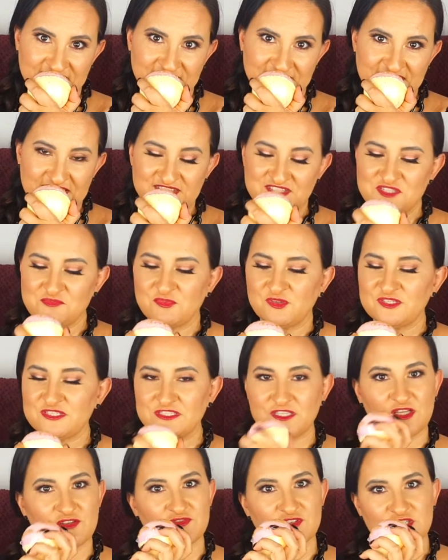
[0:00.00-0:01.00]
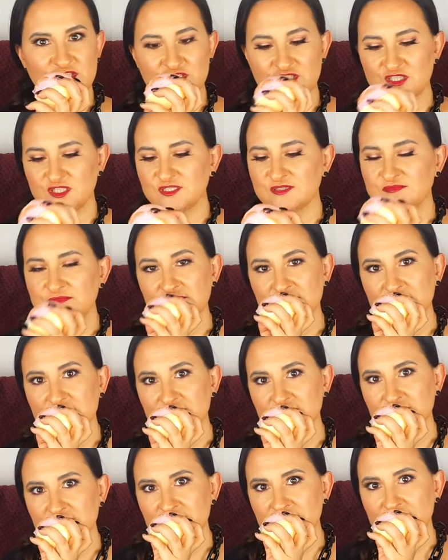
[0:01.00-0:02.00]
And smells lovely too.
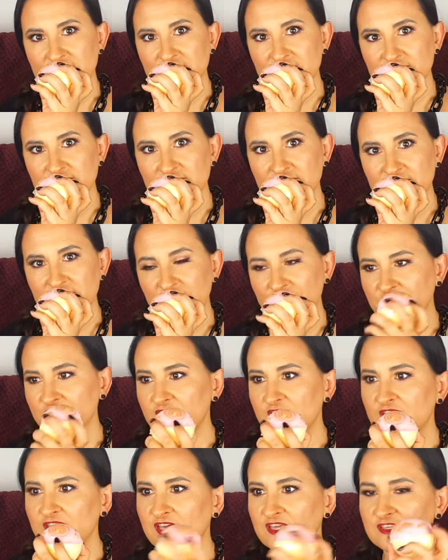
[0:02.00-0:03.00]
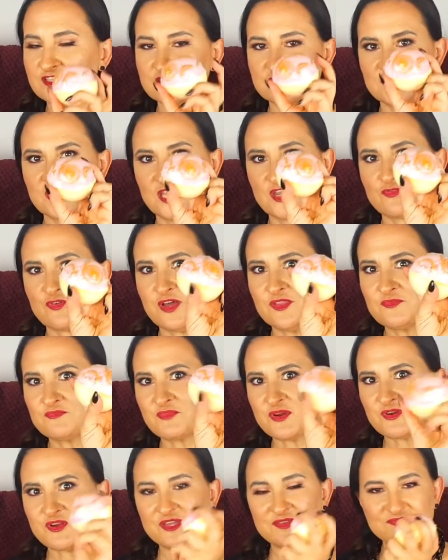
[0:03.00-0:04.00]
I think again this is a
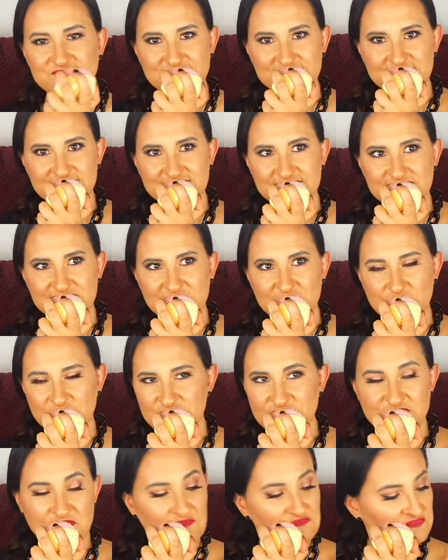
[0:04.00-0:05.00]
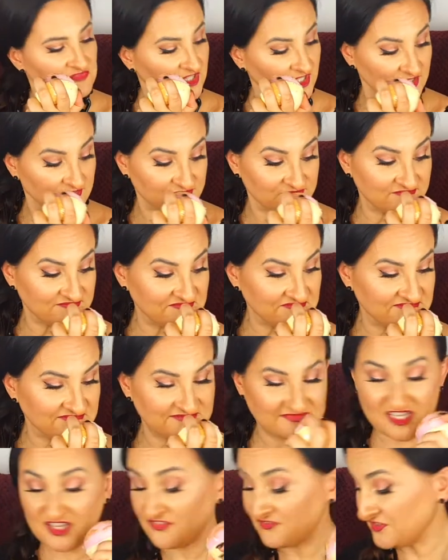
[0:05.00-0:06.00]
cranberry with something.
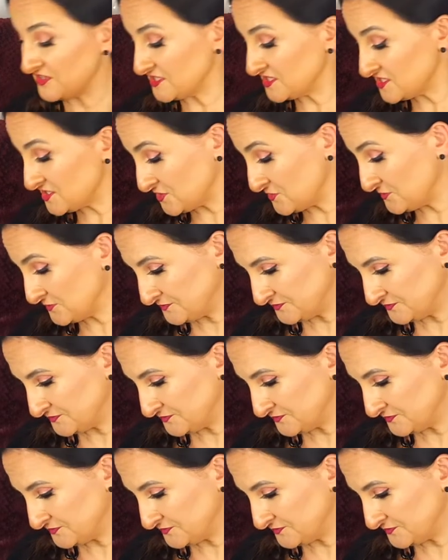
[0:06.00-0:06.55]
I think so.